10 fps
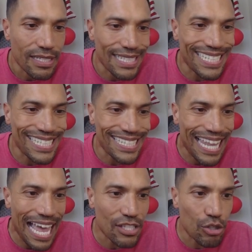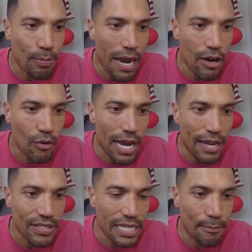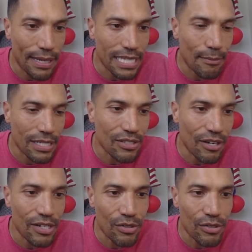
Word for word: the last two paragraphs that the pandemic started,